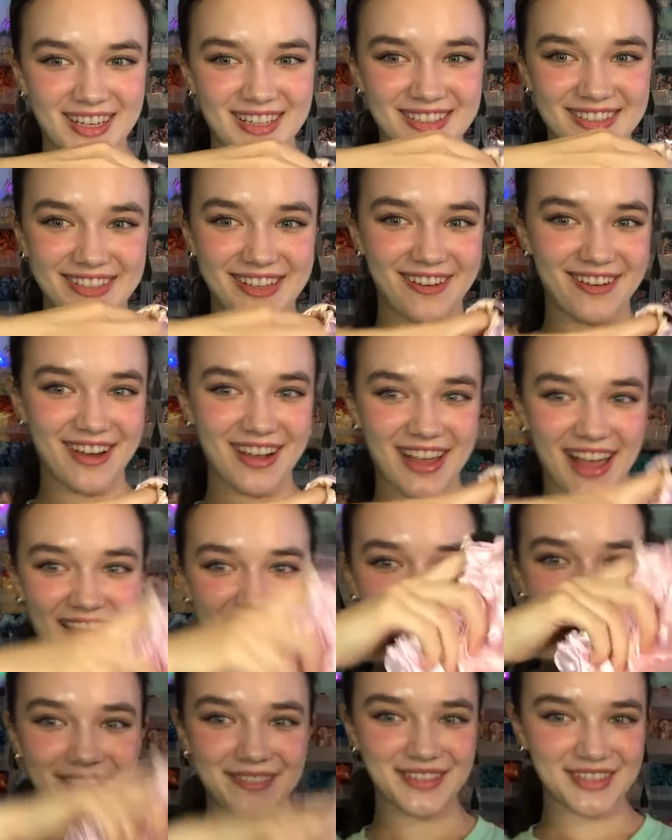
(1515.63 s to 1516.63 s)
So again,
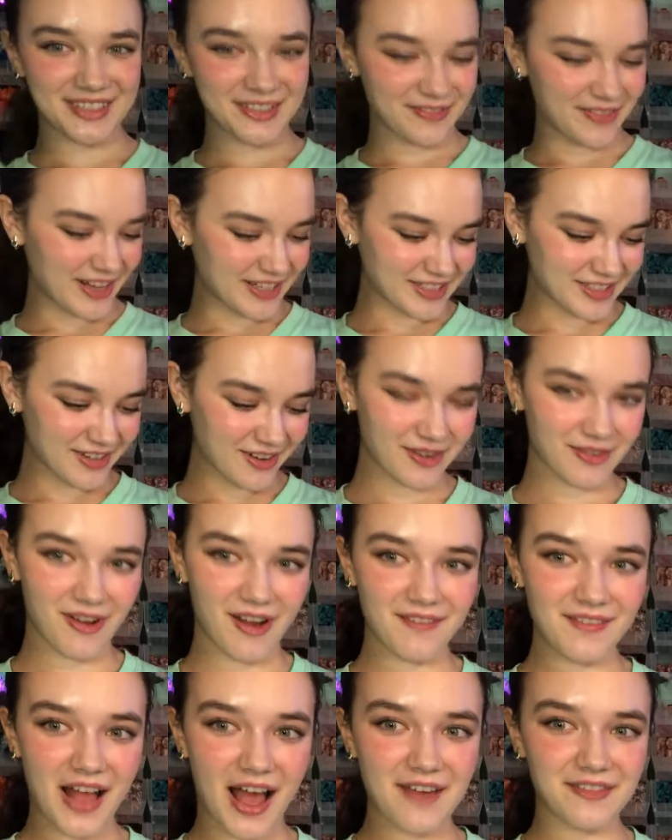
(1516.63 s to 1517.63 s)
if you do place an order
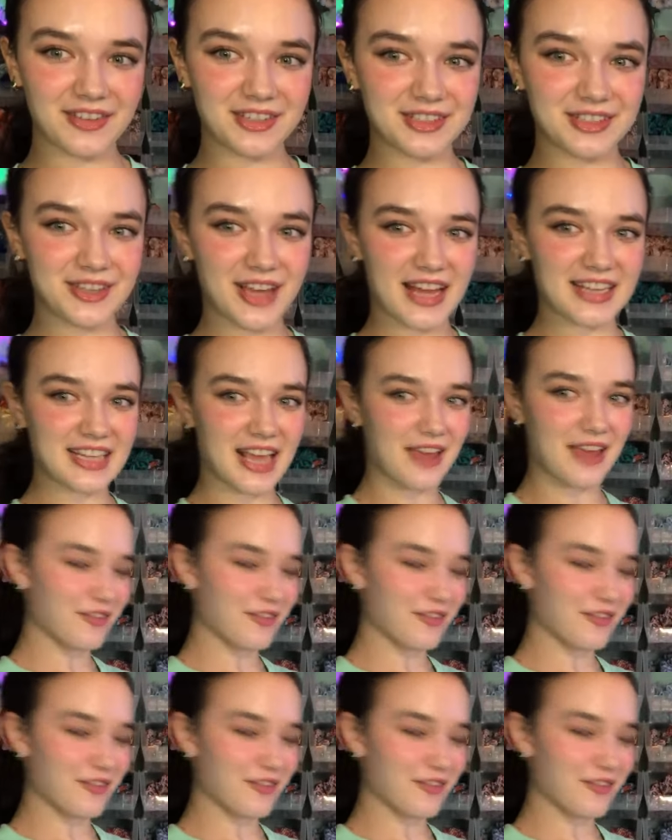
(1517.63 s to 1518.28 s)
while live, you do get a